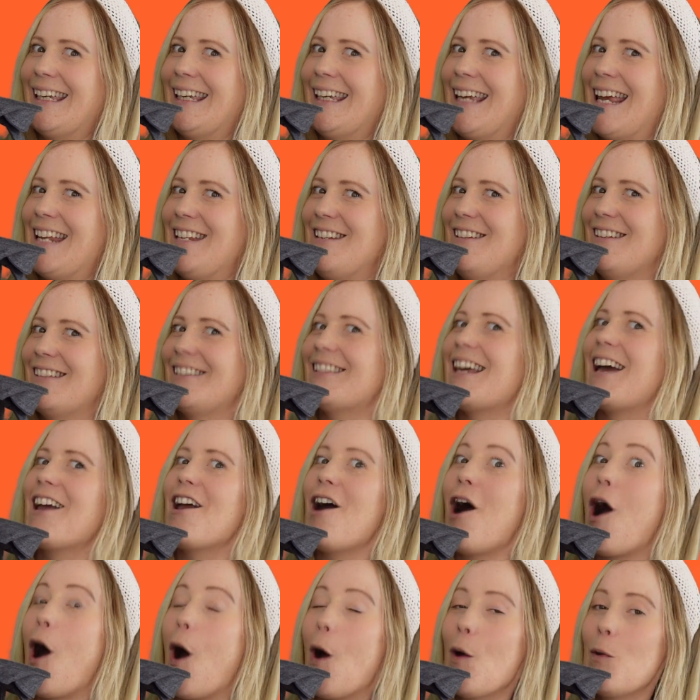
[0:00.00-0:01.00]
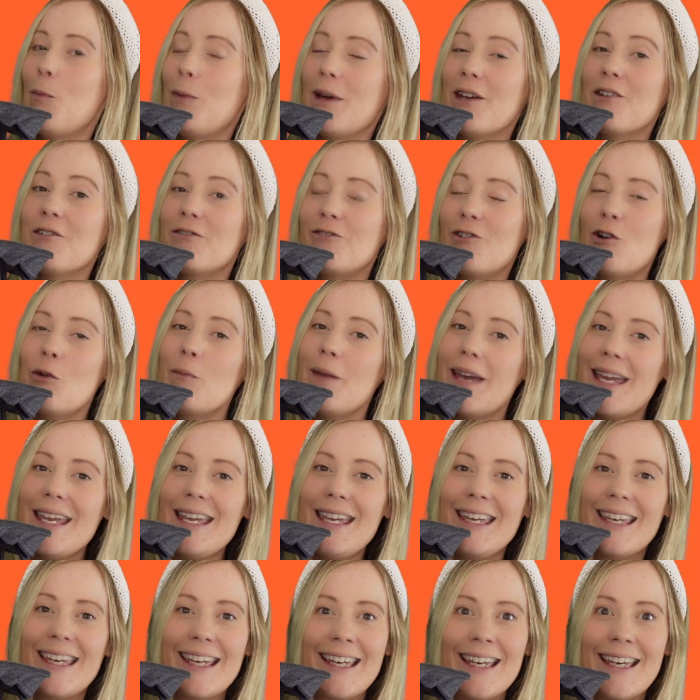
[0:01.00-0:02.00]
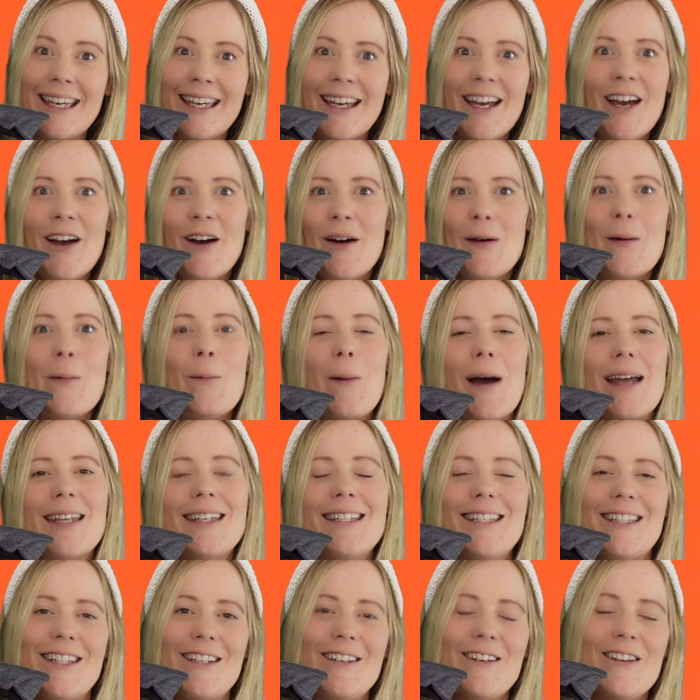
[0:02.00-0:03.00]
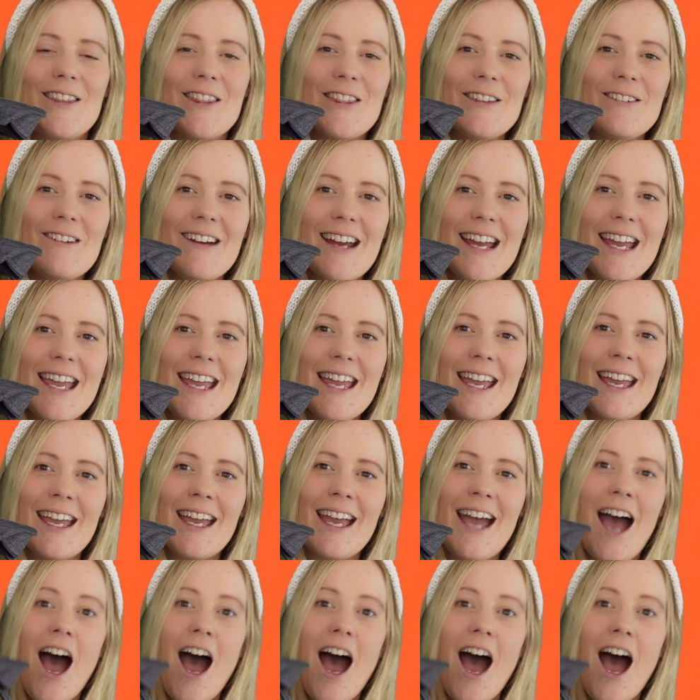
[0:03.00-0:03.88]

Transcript: Can you say open for me? One, two, three.